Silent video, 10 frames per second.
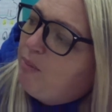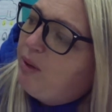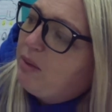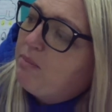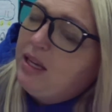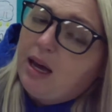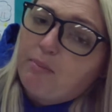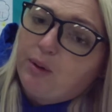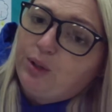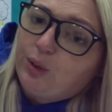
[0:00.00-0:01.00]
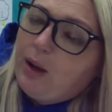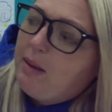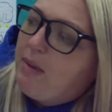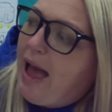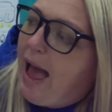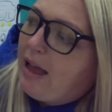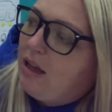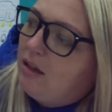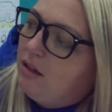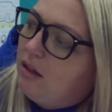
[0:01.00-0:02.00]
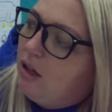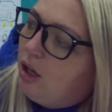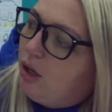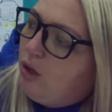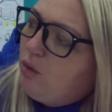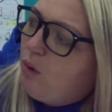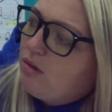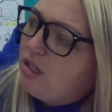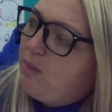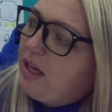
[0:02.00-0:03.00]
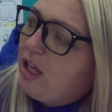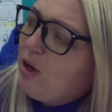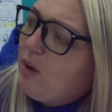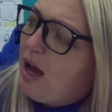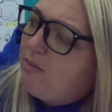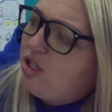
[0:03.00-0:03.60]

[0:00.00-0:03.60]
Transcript: "Pick me up on your way back." "Who'd want to pick you up?"